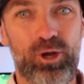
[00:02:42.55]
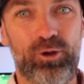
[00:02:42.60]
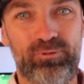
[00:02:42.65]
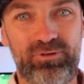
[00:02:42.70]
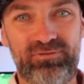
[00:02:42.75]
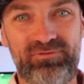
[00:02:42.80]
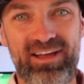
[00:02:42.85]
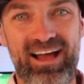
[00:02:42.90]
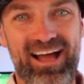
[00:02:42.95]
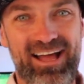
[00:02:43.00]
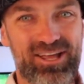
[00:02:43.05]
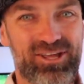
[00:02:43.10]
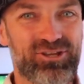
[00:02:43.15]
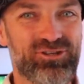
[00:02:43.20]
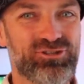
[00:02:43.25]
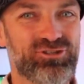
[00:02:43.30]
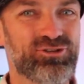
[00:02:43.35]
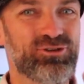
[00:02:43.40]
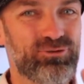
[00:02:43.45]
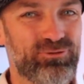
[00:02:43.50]
We've
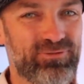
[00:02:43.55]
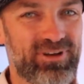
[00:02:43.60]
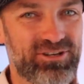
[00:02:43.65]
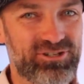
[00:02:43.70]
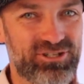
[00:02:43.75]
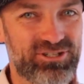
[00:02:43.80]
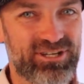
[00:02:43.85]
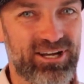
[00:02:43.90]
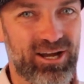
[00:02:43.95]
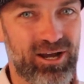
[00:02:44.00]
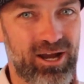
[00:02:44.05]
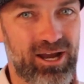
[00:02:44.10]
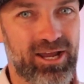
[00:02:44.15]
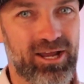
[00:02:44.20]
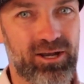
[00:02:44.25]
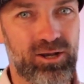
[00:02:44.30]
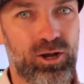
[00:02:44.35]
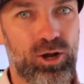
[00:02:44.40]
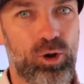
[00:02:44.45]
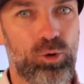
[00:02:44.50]
got 2
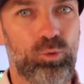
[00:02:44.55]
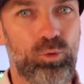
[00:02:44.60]
vegetarian,